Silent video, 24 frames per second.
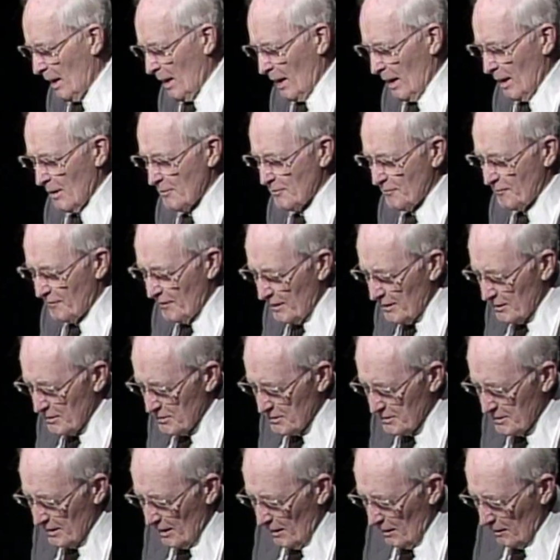as
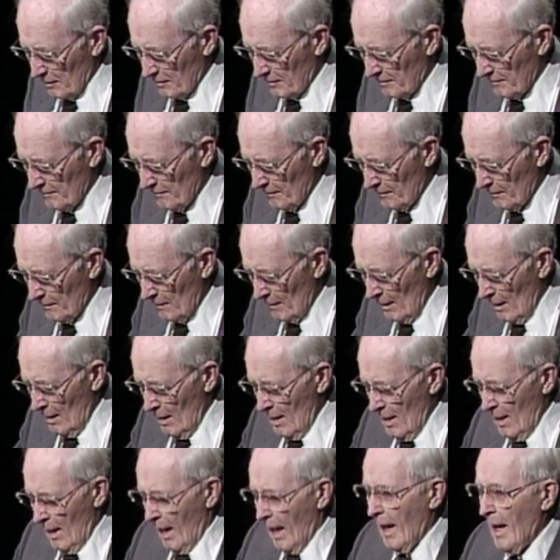finished now.
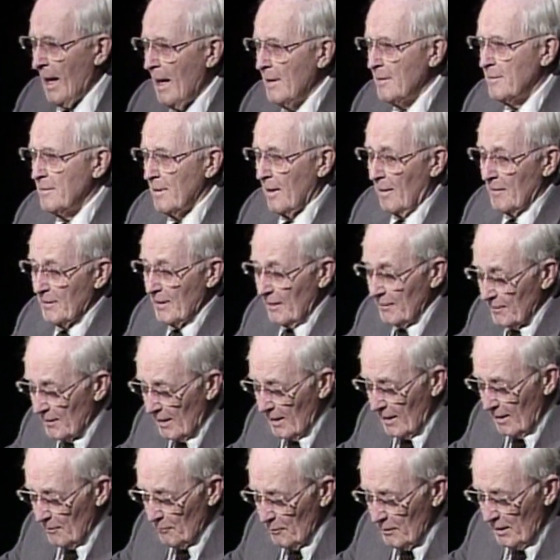And, on the other
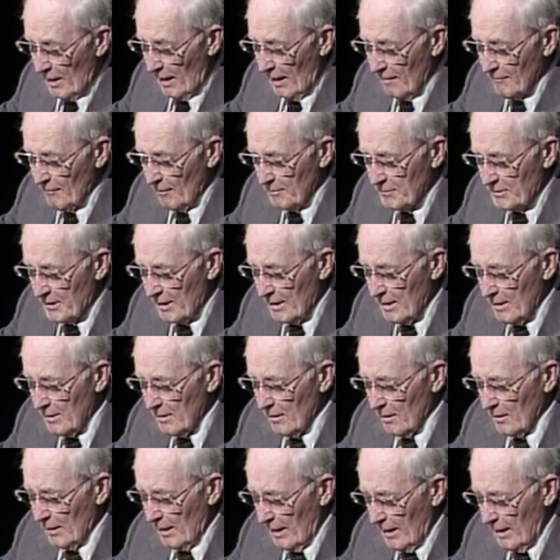hand, we have obtained
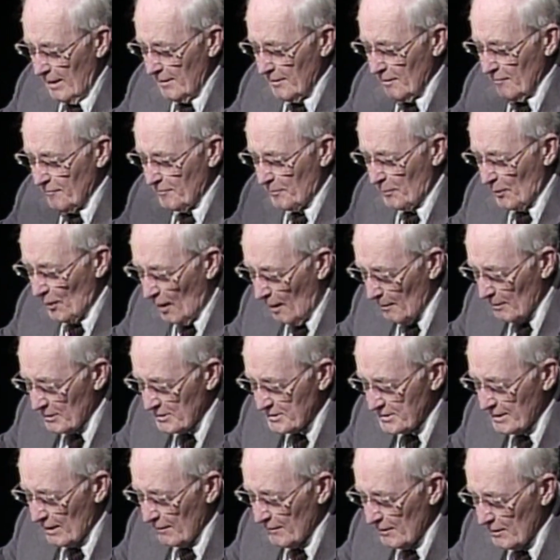a land of
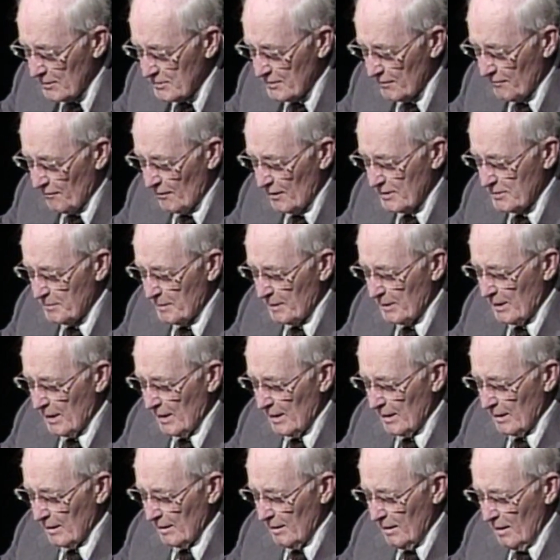promise. Now, there's a fresh
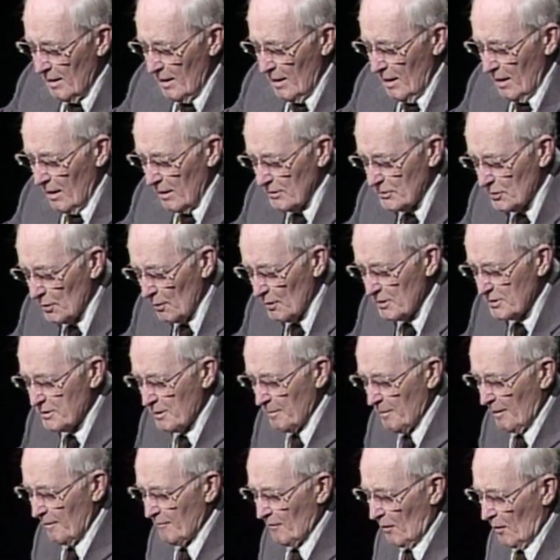beginning. A choice
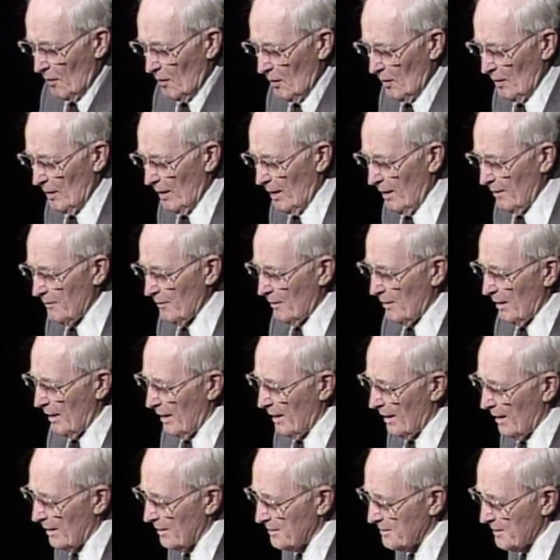above all other
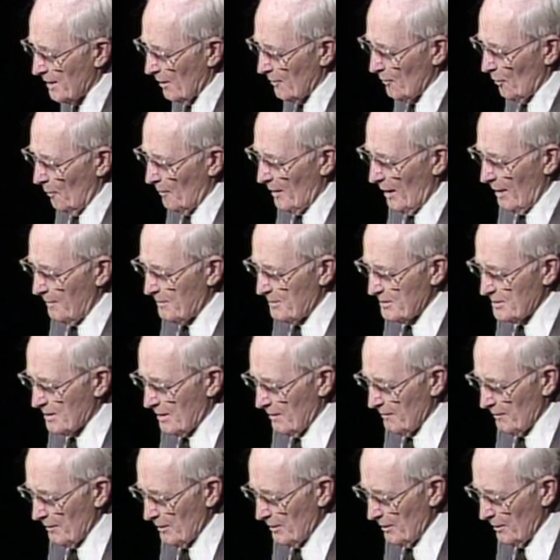lands. Now, no map is
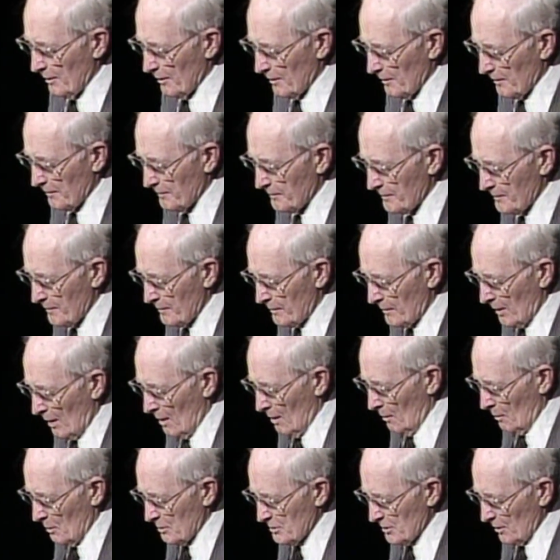given here,
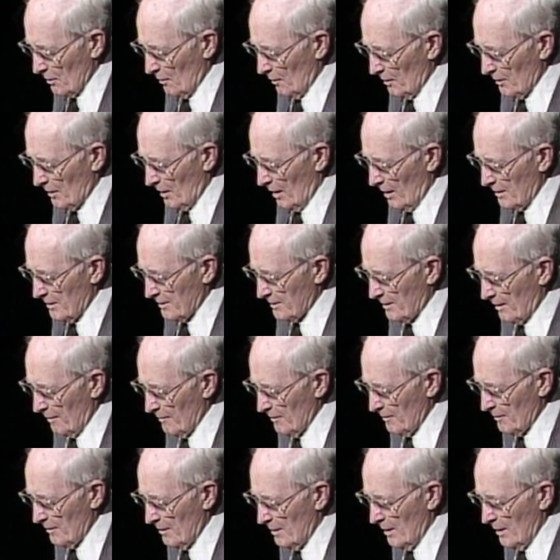which the Lord God has come,